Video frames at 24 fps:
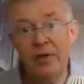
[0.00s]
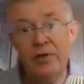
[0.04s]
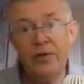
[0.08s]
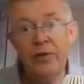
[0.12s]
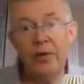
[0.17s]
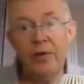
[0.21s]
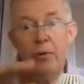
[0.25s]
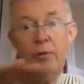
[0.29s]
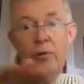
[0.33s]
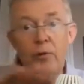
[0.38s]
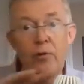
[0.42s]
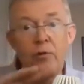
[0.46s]

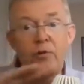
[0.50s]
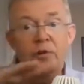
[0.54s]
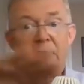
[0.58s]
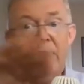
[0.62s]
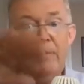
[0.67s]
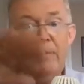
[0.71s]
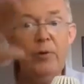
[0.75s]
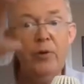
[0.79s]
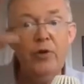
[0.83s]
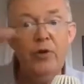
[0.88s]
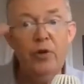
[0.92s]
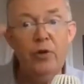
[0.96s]
So your
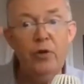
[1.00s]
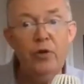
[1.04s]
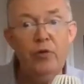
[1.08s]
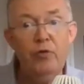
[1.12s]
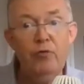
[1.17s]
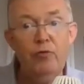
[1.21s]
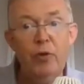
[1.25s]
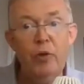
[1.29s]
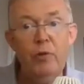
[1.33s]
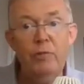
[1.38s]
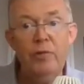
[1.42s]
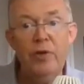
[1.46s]
temperature in
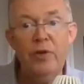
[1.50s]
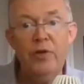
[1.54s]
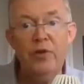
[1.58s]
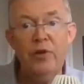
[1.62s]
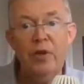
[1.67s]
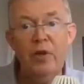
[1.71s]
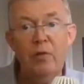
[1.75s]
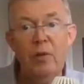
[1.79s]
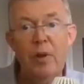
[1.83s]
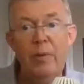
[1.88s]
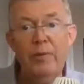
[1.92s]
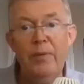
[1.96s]
your room doesn't
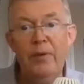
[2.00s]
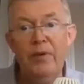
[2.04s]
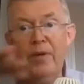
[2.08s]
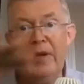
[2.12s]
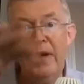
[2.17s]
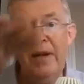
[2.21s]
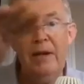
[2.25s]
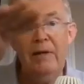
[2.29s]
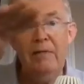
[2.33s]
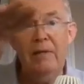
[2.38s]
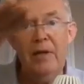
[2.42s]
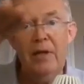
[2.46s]
go up and
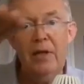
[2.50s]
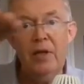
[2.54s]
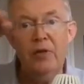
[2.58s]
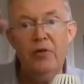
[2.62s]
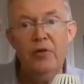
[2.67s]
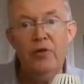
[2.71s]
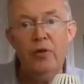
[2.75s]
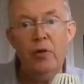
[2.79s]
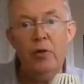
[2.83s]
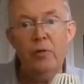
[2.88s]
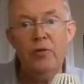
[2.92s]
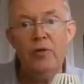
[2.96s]
down, it
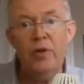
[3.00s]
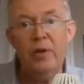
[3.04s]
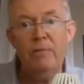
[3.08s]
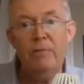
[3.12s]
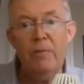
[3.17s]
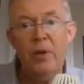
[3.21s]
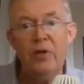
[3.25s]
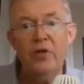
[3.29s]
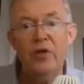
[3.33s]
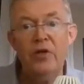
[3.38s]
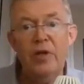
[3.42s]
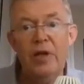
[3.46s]
controls it
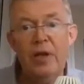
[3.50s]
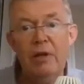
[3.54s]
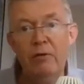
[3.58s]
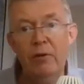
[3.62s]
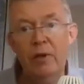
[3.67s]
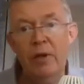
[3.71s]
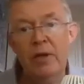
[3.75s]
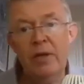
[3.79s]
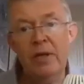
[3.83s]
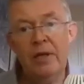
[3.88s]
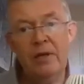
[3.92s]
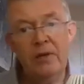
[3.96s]
much
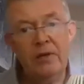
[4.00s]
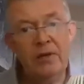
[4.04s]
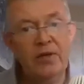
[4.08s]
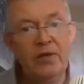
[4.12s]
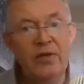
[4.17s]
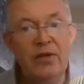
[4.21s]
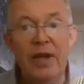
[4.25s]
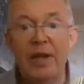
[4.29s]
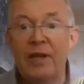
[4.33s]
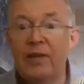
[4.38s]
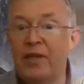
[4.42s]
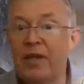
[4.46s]
nearer the
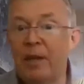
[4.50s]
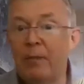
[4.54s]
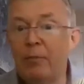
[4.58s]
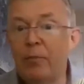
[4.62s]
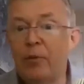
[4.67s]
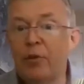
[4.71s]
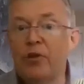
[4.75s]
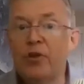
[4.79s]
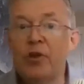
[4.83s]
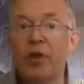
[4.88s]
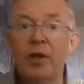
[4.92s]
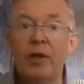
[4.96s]
set
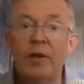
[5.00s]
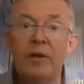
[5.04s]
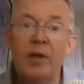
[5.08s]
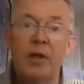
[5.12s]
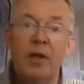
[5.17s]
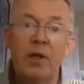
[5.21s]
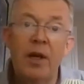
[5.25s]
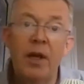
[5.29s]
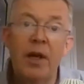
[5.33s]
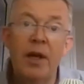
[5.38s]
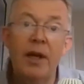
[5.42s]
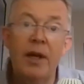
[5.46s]
temperature
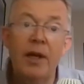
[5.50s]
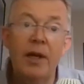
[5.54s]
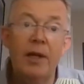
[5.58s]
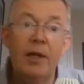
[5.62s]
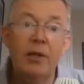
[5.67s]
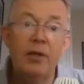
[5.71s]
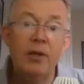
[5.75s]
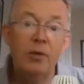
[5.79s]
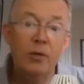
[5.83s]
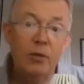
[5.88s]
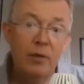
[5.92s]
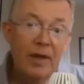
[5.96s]

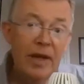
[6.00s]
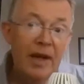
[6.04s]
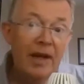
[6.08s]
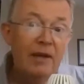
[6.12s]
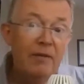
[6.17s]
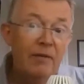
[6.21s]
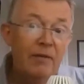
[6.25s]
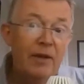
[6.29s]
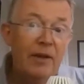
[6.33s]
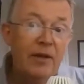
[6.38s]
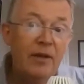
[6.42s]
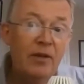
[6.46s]
you
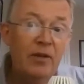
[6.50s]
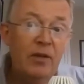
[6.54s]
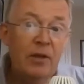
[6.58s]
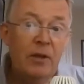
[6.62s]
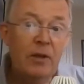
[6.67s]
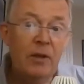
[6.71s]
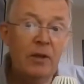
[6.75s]
gave it.